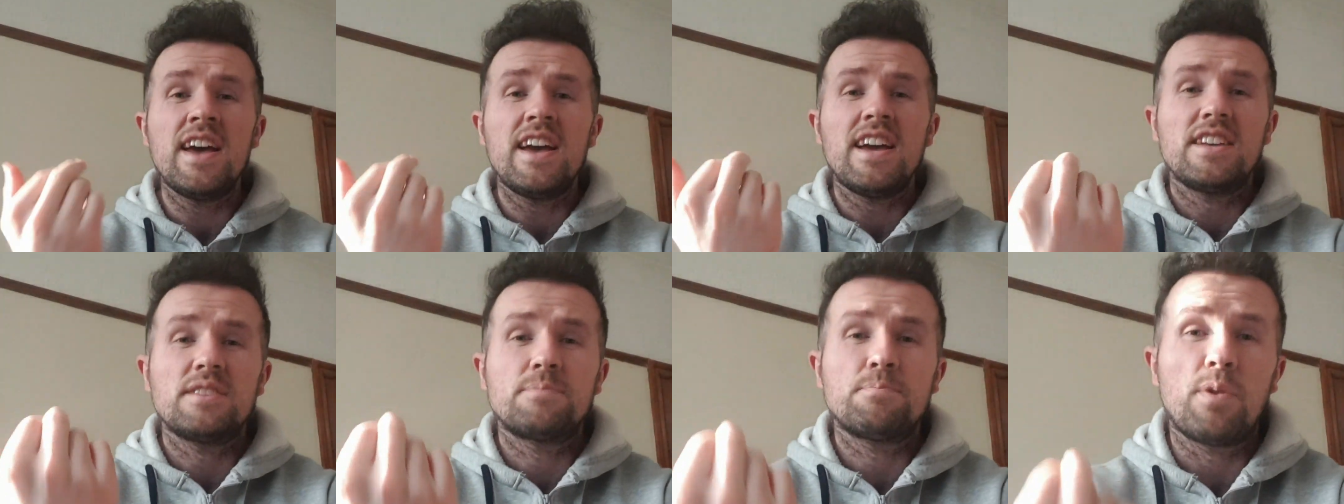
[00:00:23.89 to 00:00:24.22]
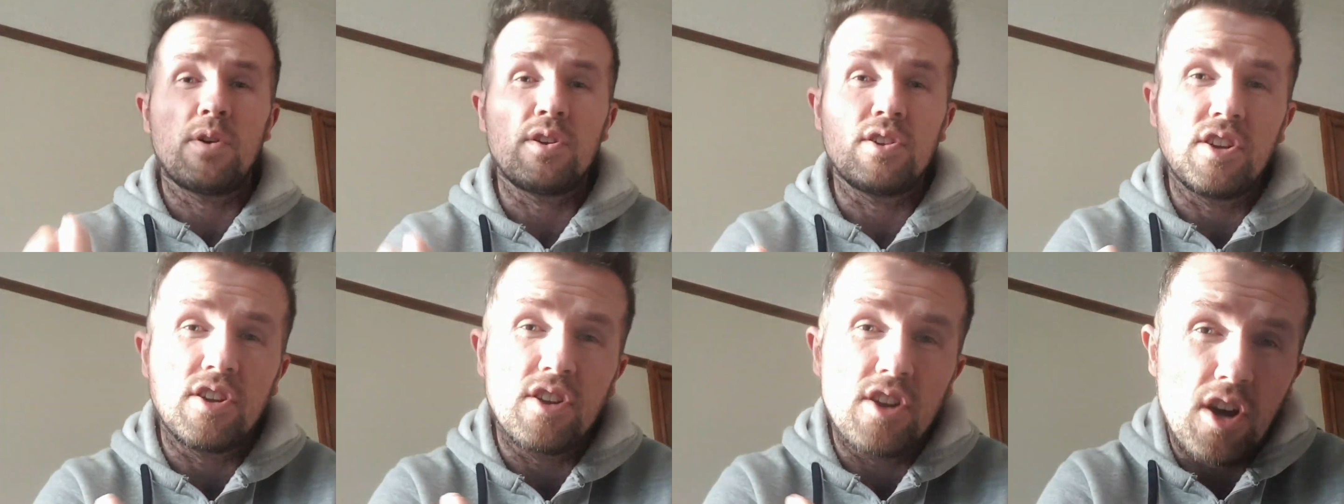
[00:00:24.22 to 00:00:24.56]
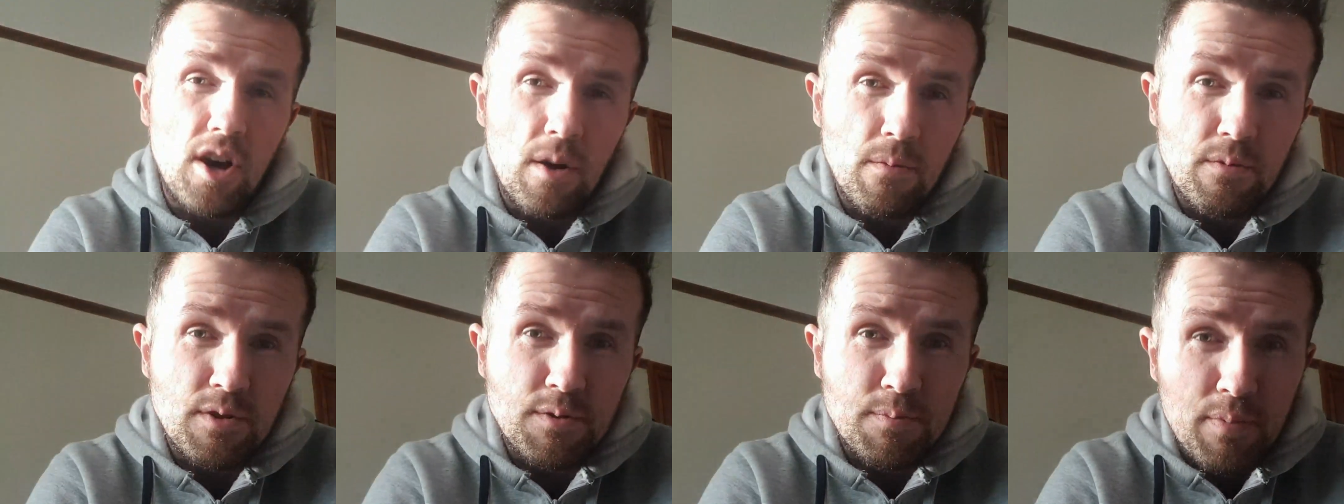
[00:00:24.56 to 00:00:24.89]
is putting
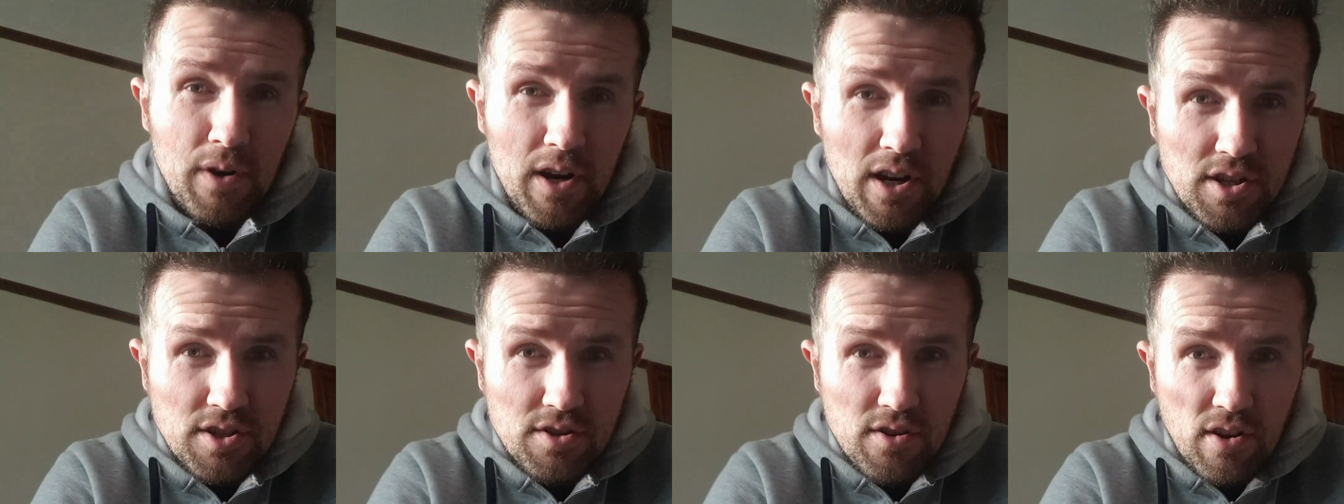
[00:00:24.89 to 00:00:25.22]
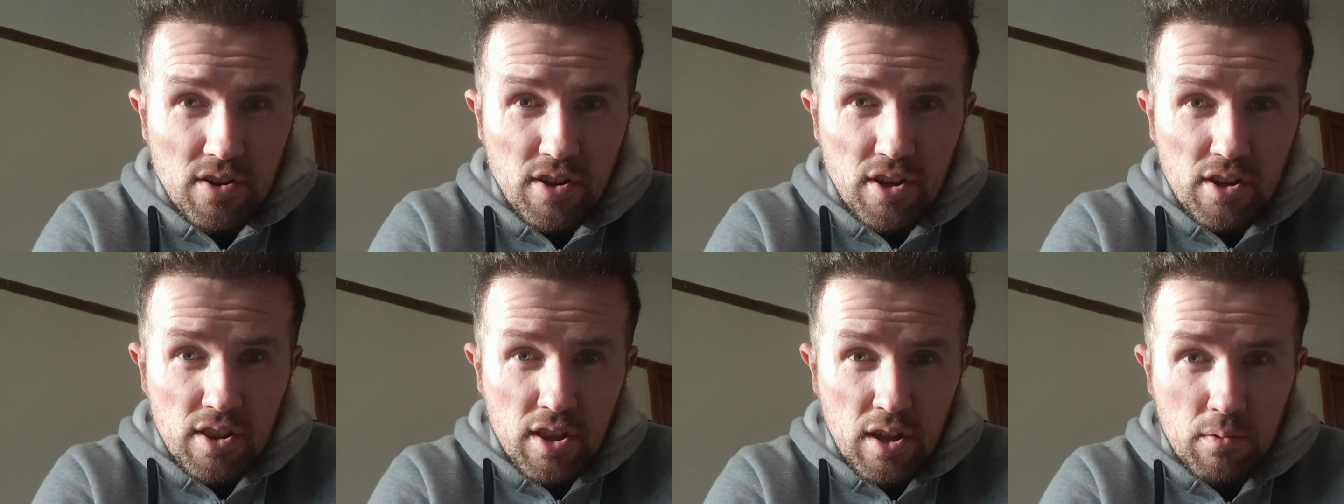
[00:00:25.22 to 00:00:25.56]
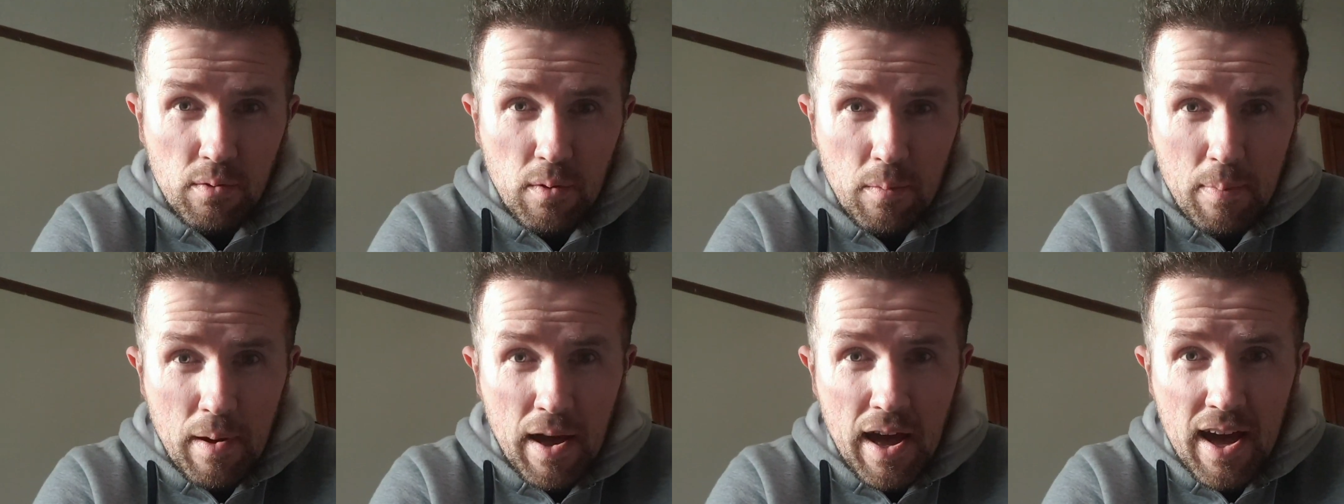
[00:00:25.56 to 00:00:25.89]
enormous pressure on your
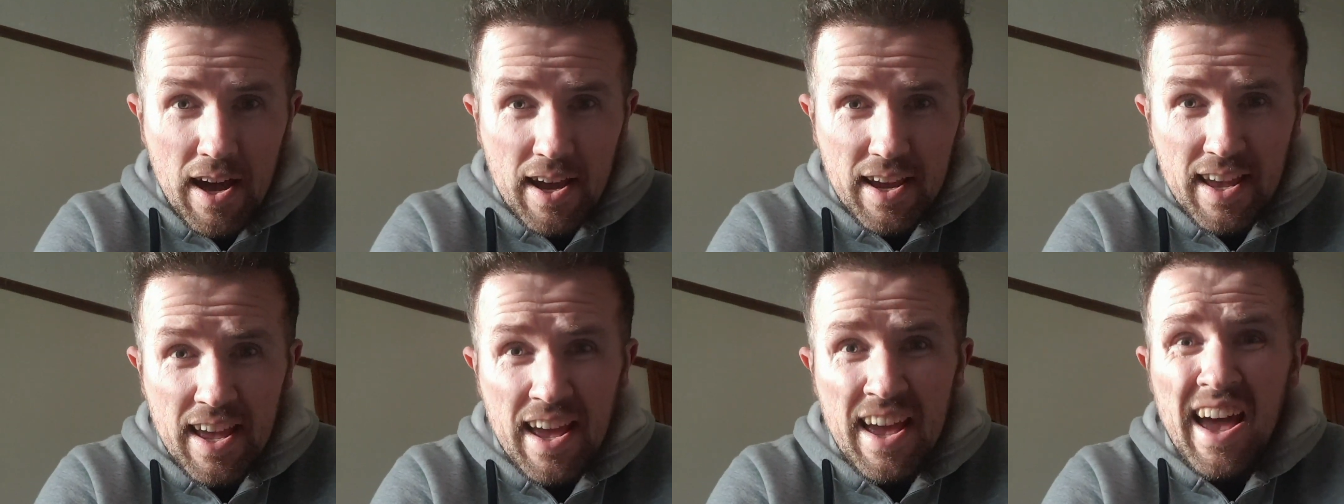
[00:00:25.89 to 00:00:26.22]
lower back.